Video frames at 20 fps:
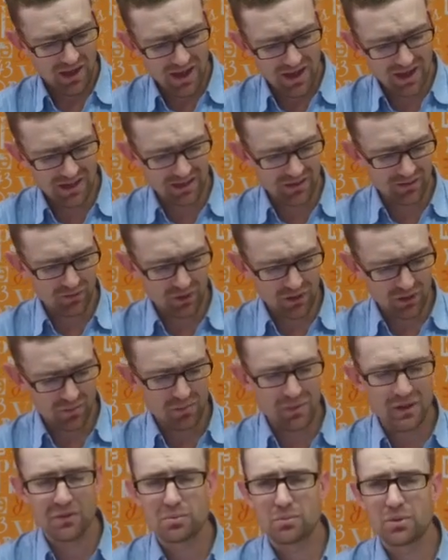and it
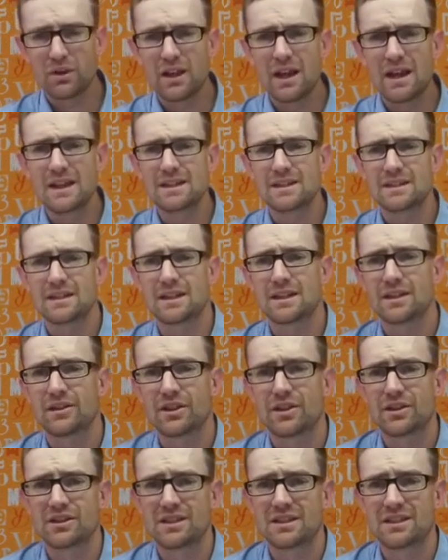can be placed under
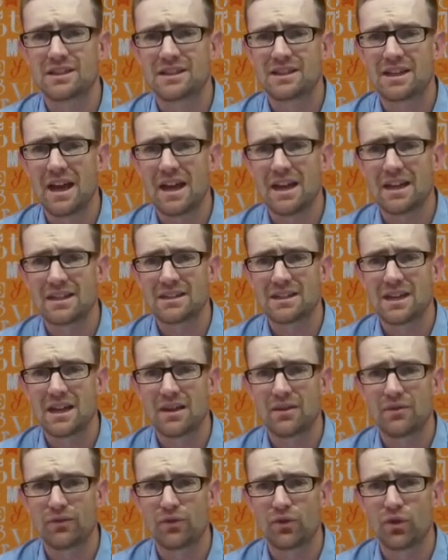those exact
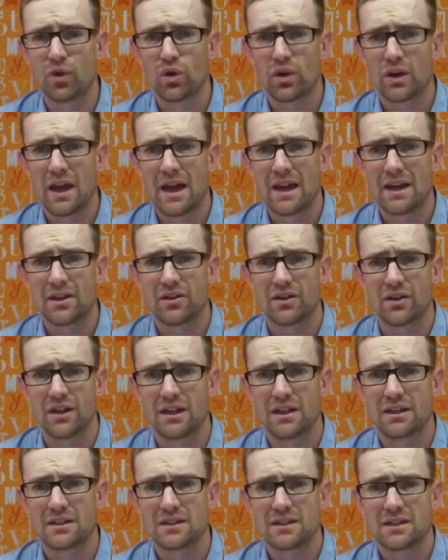same four
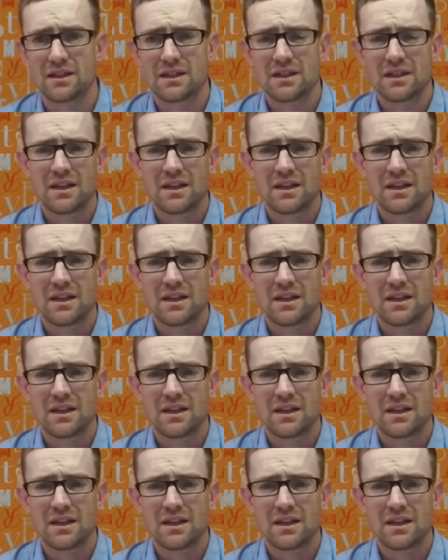categories.